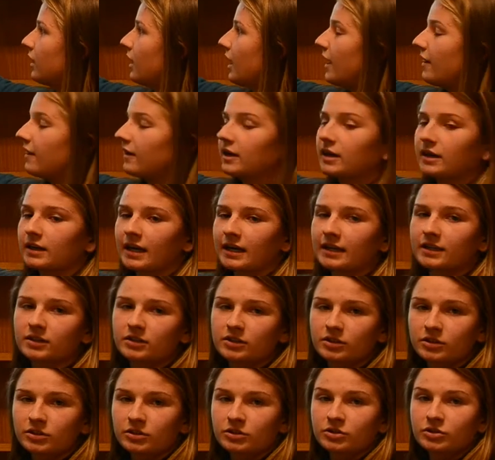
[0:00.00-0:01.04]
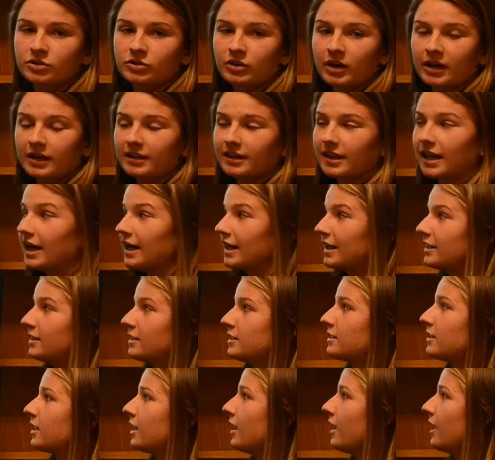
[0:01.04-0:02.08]
and then connected to just straight
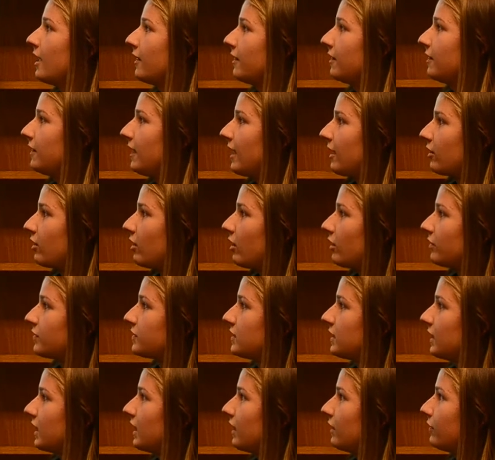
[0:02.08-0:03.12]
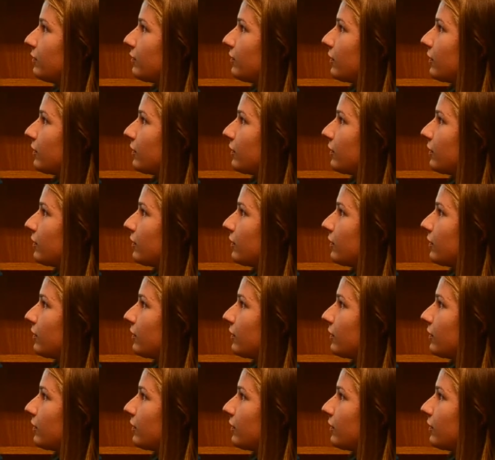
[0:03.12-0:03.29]
lines that are offset